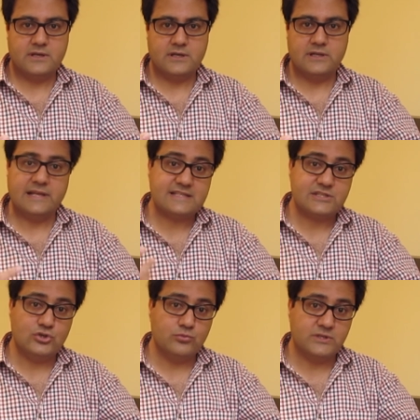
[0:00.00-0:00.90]

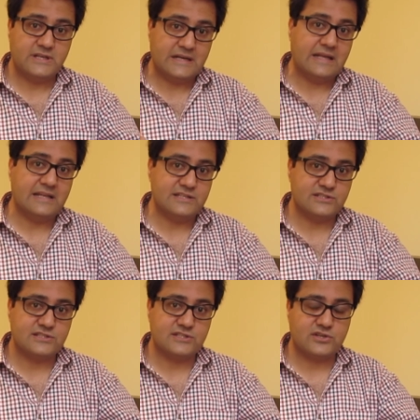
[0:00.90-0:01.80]

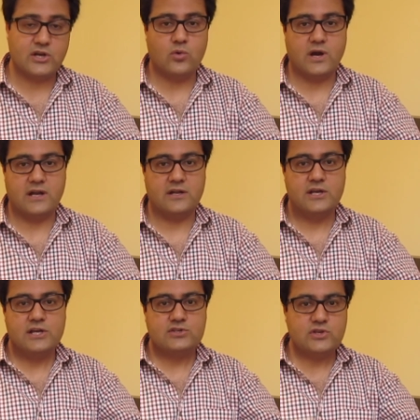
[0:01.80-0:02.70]
intelligence is required.
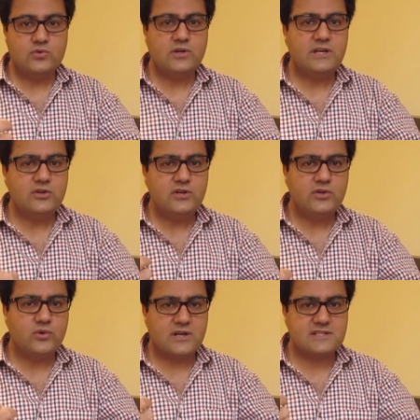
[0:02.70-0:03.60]
So you
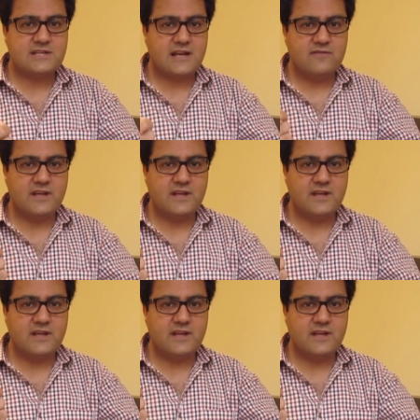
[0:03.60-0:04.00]
need to understand